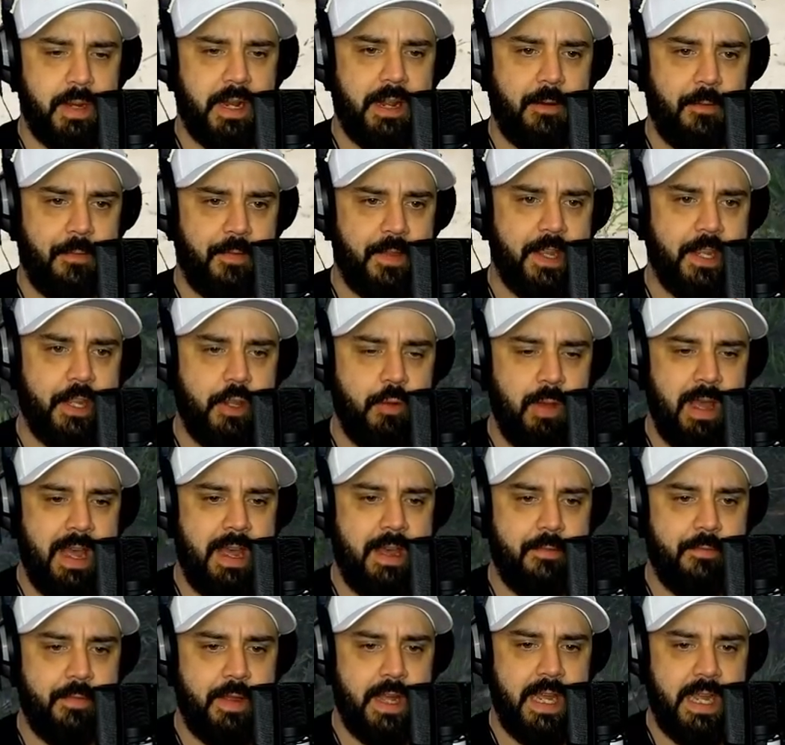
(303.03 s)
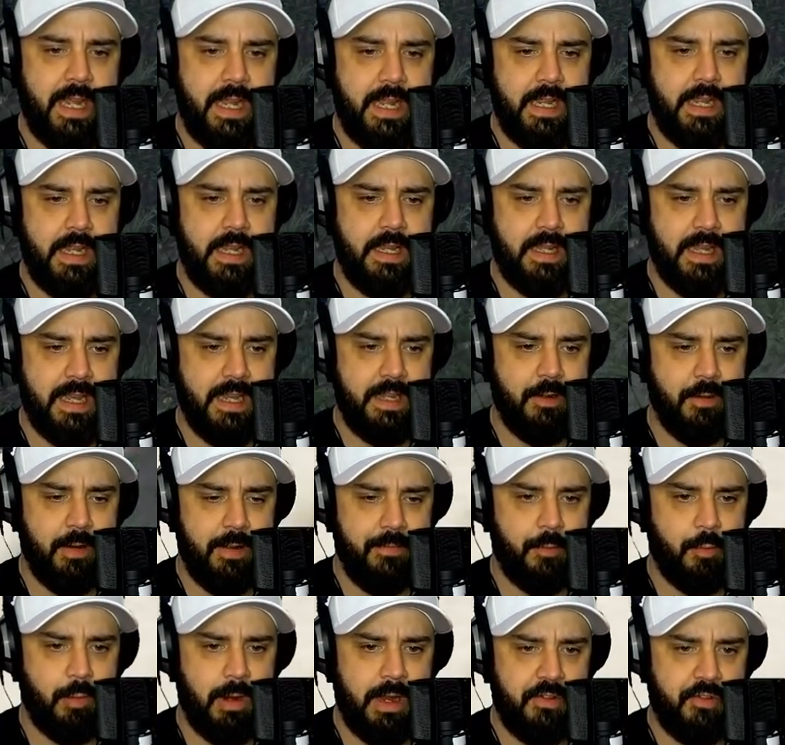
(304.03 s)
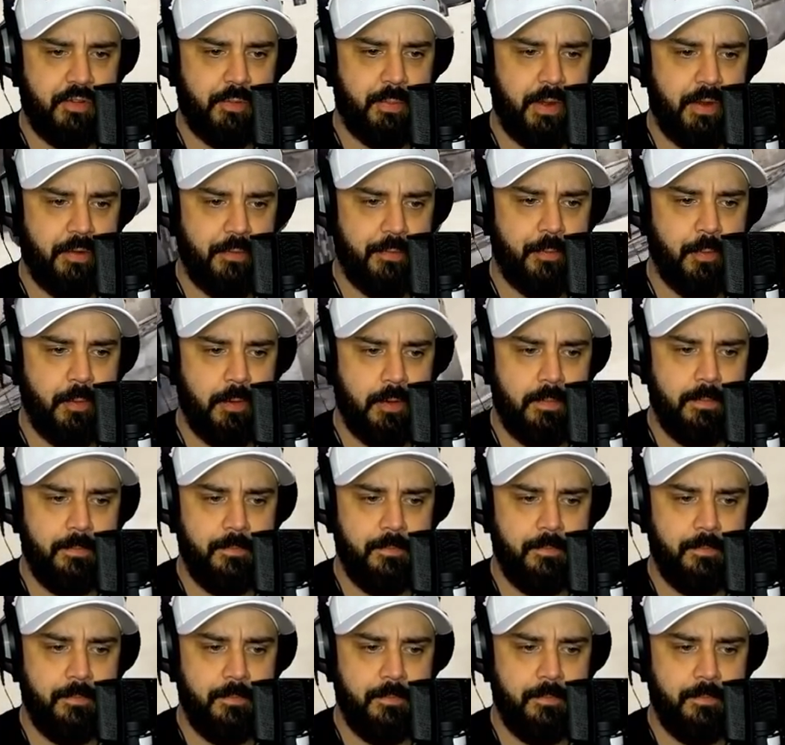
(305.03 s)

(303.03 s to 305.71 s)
I don't think you have a. Yeah, you don't have the right spear for it.